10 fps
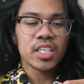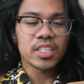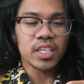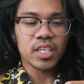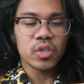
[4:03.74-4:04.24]

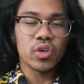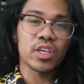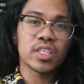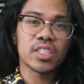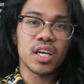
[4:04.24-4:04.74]
the
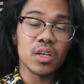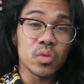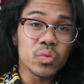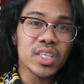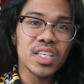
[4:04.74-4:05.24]
Goyard Saint
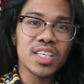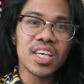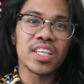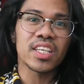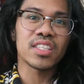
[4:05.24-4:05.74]
Louis,
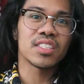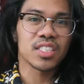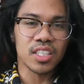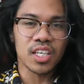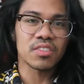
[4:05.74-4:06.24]
and then
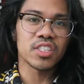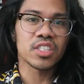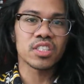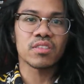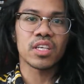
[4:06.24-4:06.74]
Chanel's
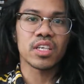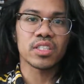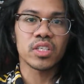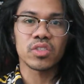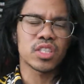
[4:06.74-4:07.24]
version of their
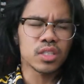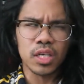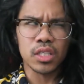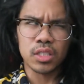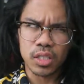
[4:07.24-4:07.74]
tote that
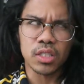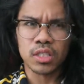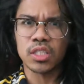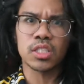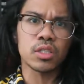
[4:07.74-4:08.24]
I think they
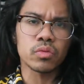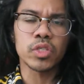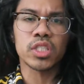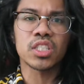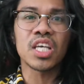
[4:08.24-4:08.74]
discontinued,
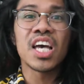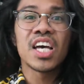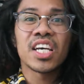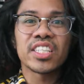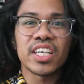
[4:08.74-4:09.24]
which is
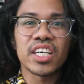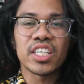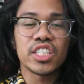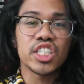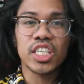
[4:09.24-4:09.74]

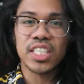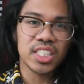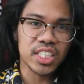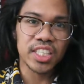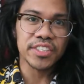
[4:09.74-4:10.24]
the
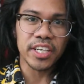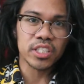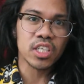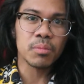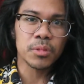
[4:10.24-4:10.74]
GST Grand
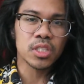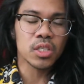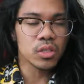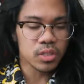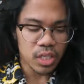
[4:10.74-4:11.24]
Shopping
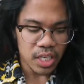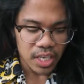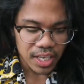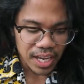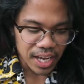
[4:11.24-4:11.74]
Tote.
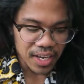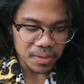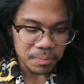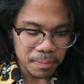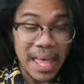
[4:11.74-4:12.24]

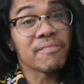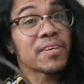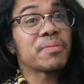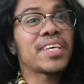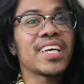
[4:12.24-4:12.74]
And
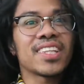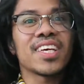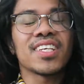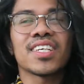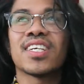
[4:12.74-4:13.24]
for me, I
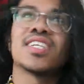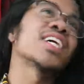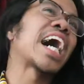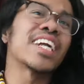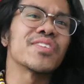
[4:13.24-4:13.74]
think
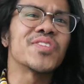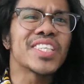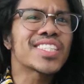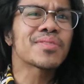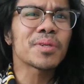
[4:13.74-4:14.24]
at a
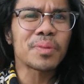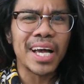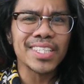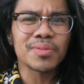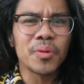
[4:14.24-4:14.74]
reasonable
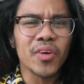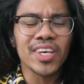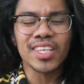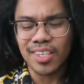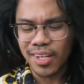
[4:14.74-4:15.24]
price
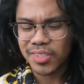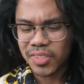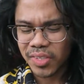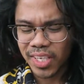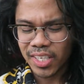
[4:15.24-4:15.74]
point, and
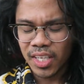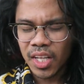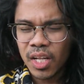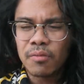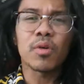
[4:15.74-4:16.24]
also like
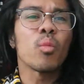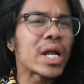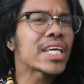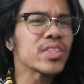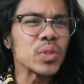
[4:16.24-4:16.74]
for what
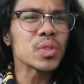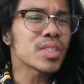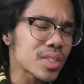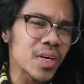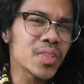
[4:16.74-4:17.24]
I
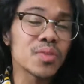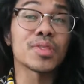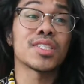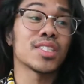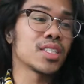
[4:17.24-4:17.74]
use totes,
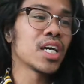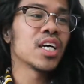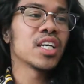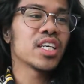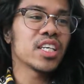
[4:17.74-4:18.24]
which is
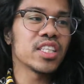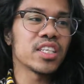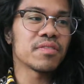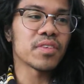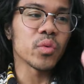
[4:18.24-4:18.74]

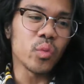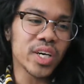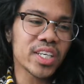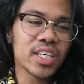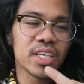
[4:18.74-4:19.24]
either for
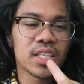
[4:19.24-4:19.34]
work,